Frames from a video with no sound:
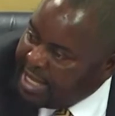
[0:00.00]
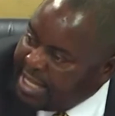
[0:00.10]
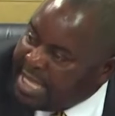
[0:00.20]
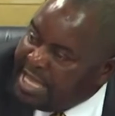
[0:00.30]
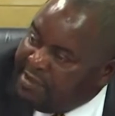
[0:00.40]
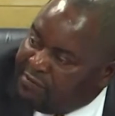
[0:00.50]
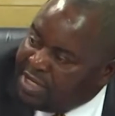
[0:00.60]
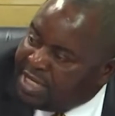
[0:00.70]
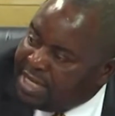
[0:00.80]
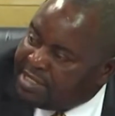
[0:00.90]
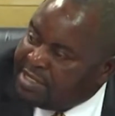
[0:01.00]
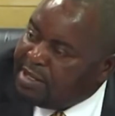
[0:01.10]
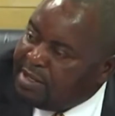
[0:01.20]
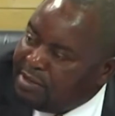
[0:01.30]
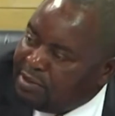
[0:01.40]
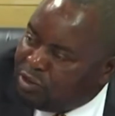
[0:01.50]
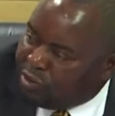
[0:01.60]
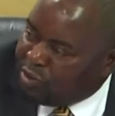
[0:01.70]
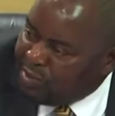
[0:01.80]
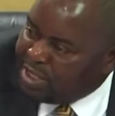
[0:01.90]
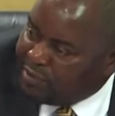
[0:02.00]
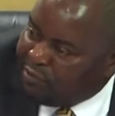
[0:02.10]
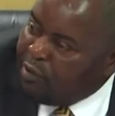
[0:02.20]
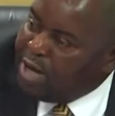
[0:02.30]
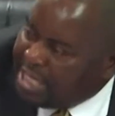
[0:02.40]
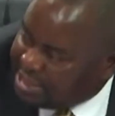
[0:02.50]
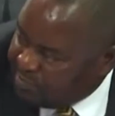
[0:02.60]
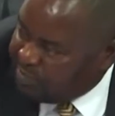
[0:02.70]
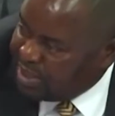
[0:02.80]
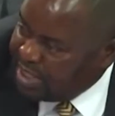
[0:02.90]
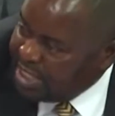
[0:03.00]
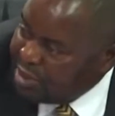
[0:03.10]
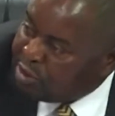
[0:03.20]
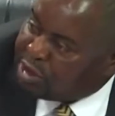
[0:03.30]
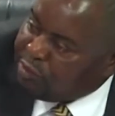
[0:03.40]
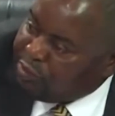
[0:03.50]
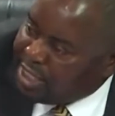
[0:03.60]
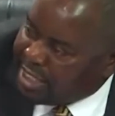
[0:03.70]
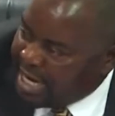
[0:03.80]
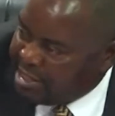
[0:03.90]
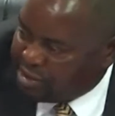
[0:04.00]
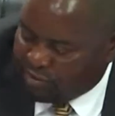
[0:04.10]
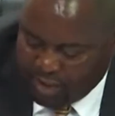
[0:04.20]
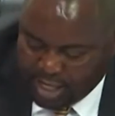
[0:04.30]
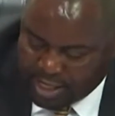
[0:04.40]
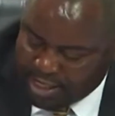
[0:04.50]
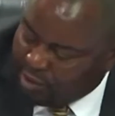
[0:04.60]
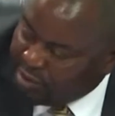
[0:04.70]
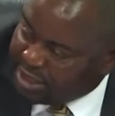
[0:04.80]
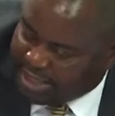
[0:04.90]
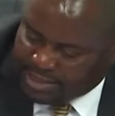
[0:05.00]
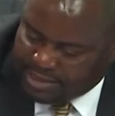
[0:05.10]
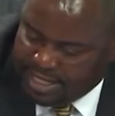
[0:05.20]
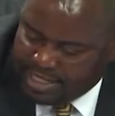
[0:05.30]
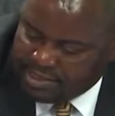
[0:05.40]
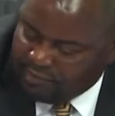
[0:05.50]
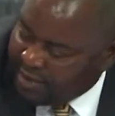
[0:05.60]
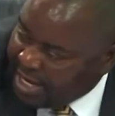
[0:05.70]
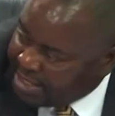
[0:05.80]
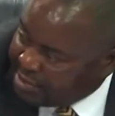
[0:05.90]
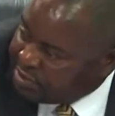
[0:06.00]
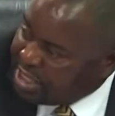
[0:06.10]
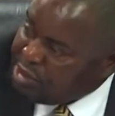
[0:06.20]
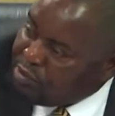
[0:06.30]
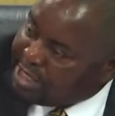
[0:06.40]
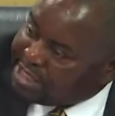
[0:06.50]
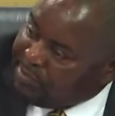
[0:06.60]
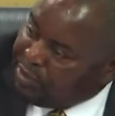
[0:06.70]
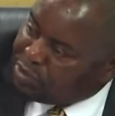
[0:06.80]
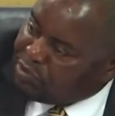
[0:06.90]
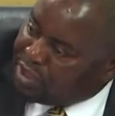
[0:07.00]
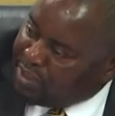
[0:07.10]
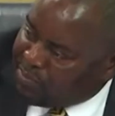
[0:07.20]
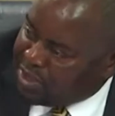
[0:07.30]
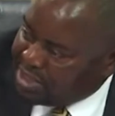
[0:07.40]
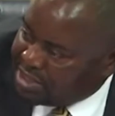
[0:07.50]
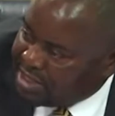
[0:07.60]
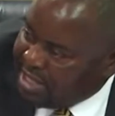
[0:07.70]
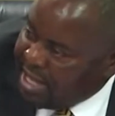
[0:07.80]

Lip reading: They even get the documents for ownership, not with the council. The auditors raise a flag to say you are supposed to keep this.